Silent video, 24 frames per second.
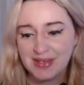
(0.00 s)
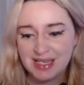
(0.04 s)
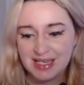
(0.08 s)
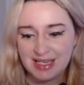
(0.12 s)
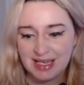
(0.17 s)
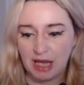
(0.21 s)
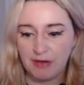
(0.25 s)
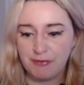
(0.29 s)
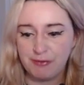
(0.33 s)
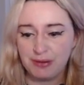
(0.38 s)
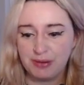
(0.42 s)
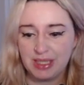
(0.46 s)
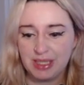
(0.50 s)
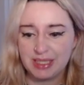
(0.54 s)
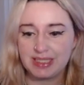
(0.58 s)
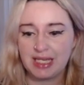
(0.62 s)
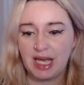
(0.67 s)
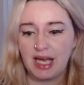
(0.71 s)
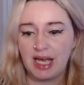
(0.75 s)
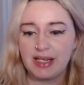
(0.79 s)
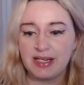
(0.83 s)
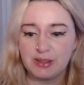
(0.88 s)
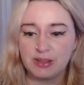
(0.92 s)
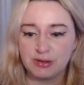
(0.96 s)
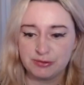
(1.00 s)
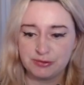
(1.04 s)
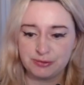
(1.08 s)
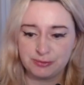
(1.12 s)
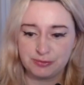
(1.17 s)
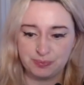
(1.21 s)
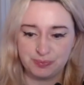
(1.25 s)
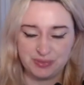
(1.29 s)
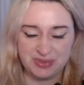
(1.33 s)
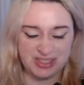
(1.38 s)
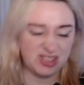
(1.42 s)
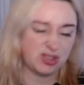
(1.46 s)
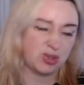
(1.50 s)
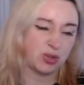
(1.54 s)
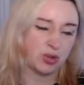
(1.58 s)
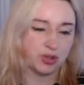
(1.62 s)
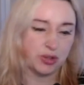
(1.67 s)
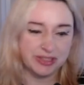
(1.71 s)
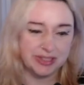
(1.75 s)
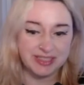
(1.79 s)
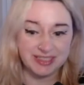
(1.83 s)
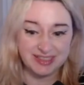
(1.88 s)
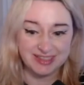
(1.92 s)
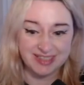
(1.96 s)
I feel like kind of
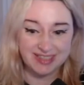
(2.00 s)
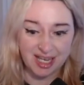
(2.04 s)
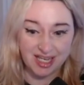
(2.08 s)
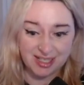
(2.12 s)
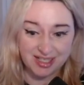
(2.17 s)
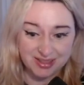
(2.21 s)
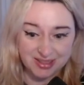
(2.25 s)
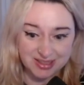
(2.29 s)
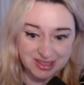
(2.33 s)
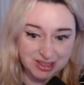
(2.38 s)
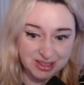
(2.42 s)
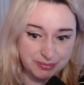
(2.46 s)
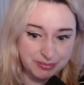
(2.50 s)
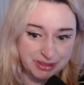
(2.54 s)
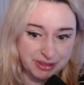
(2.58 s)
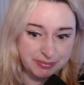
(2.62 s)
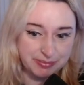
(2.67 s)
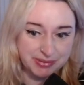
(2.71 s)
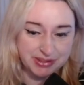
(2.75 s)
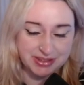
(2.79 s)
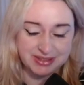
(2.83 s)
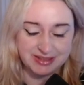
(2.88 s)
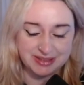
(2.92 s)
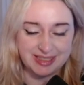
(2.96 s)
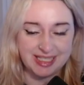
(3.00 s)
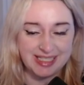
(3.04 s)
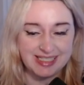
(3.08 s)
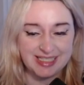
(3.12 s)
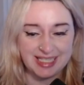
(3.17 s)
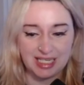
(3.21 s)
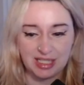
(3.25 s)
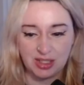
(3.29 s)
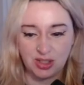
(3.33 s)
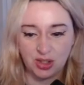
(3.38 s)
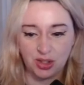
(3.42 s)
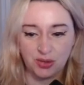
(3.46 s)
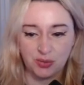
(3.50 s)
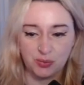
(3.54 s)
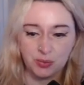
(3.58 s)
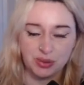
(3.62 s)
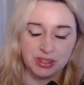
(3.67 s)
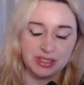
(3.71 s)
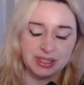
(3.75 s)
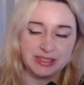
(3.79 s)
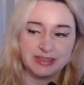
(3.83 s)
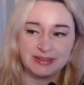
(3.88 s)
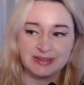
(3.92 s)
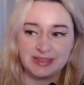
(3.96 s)
destroys this deck a little bit because they cannot
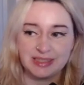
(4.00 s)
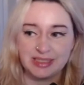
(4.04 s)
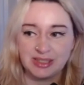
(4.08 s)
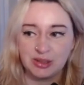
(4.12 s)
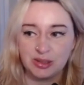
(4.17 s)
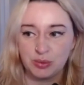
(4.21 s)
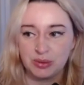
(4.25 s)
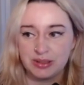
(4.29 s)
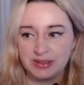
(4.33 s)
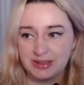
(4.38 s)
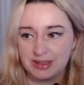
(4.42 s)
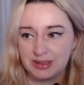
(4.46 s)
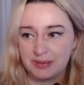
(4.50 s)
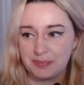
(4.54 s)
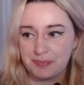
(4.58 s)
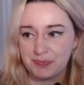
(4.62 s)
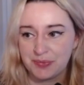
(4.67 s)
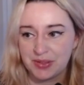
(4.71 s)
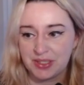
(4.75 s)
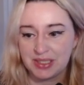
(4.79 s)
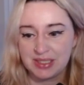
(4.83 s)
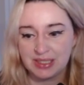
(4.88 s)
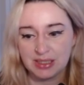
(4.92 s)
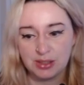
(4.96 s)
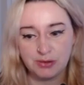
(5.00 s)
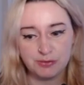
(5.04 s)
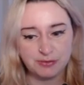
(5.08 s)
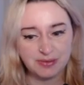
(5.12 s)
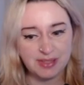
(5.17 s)
really deal with the cliff